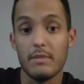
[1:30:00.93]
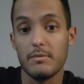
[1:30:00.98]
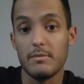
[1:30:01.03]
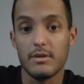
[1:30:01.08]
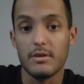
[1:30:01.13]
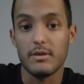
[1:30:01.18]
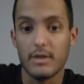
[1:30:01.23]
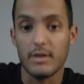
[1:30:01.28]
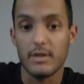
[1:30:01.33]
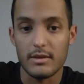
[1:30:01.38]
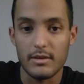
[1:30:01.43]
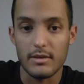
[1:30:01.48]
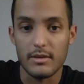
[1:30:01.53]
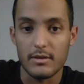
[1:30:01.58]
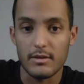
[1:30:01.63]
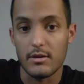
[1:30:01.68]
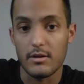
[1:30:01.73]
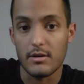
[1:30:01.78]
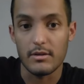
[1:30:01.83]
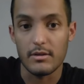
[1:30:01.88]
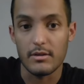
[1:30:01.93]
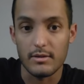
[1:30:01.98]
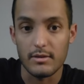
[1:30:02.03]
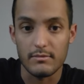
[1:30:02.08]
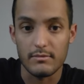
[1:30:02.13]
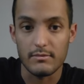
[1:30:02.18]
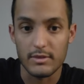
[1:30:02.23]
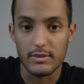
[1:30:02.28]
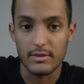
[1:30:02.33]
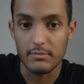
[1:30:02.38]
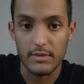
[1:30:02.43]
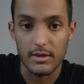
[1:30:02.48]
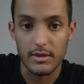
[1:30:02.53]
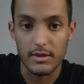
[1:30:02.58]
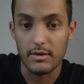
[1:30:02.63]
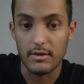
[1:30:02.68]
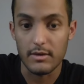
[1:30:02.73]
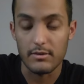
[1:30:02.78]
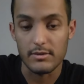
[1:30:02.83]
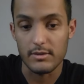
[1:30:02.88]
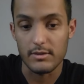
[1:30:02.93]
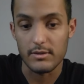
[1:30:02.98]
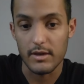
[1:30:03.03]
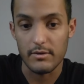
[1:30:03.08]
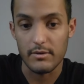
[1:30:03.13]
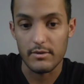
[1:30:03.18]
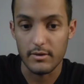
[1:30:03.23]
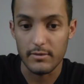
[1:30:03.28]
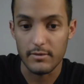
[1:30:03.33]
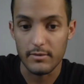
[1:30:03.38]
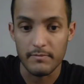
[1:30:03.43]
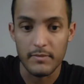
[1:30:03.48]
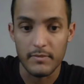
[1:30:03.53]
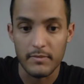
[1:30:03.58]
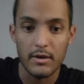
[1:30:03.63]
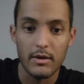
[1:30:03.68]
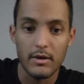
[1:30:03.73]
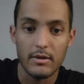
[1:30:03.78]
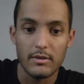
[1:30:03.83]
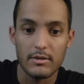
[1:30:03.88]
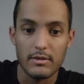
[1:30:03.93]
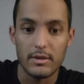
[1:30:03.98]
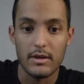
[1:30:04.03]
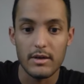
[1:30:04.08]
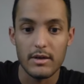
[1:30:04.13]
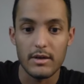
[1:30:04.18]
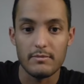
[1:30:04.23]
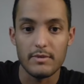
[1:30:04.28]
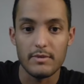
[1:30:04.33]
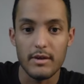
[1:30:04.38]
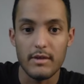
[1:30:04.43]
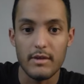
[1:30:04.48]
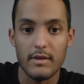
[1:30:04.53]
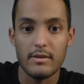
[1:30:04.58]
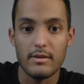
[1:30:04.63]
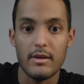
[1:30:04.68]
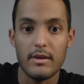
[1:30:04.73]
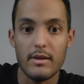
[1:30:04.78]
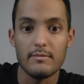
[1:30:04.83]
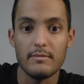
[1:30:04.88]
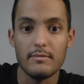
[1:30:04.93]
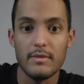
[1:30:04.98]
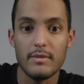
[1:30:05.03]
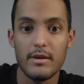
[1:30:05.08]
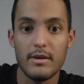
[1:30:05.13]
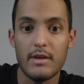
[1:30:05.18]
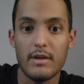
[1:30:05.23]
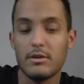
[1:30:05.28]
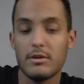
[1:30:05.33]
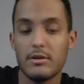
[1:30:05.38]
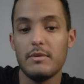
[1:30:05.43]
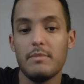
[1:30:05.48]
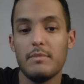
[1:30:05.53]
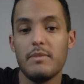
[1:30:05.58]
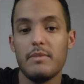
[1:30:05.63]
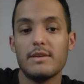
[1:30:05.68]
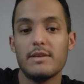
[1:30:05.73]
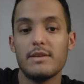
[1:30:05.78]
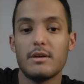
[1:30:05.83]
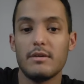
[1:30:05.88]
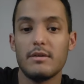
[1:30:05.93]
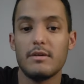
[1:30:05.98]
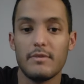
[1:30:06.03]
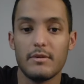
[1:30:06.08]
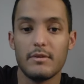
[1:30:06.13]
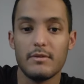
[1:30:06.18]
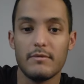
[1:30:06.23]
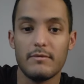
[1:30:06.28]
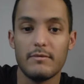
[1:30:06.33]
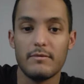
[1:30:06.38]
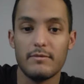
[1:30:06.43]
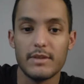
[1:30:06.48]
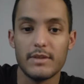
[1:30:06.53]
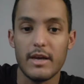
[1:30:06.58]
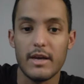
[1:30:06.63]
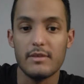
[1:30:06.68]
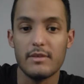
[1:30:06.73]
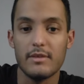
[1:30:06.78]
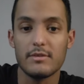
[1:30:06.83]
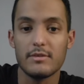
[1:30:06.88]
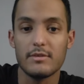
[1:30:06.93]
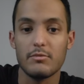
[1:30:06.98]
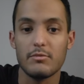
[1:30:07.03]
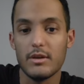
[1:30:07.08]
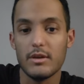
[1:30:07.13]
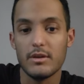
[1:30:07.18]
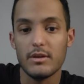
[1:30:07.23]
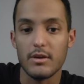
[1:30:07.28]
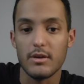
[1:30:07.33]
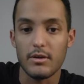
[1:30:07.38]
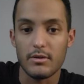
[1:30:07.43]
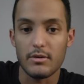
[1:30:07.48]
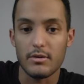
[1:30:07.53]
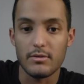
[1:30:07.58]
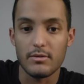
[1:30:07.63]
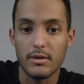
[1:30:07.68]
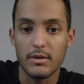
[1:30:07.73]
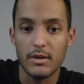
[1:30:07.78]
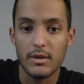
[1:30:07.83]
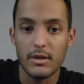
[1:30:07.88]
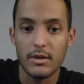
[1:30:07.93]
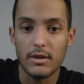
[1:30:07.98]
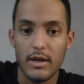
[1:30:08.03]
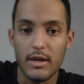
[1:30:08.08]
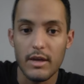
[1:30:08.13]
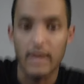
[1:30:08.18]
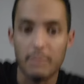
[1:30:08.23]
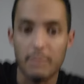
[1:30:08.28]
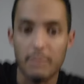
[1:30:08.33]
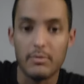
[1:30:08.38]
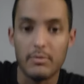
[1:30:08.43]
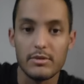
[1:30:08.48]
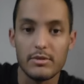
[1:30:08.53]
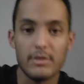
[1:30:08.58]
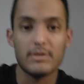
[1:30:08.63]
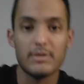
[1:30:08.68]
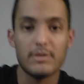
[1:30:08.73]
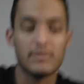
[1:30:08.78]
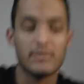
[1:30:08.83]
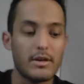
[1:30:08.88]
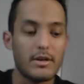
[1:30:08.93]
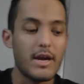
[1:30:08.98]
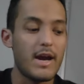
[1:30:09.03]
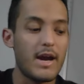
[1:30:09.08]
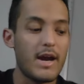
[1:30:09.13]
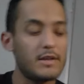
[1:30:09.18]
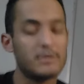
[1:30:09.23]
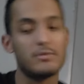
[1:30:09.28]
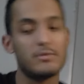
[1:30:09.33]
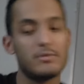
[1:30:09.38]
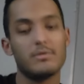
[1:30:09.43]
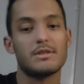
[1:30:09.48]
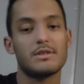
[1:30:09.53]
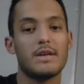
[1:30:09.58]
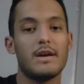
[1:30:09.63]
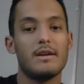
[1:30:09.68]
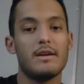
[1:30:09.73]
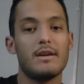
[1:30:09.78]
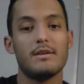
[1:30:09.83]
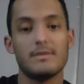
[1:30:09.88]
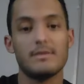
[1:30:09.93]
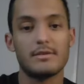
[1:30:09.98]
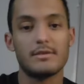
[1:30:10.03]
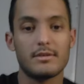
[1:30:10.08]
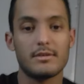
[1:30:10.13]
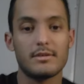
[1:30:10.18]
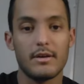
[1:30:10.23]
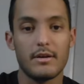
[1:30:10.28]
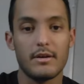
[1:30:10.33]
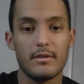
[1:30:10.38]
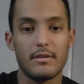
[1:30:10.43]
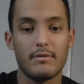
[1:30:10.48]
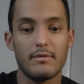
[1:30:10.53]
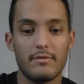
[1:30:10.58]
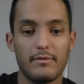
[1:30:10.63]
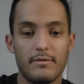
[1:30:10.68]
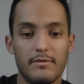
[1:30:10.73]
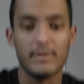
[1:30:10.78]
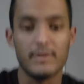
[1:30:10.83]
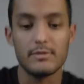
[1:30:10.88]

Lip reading: be a good idea to call it something else. I don't know. So it could be based off of sightings of the Wendigo, and people just took actual sightings of these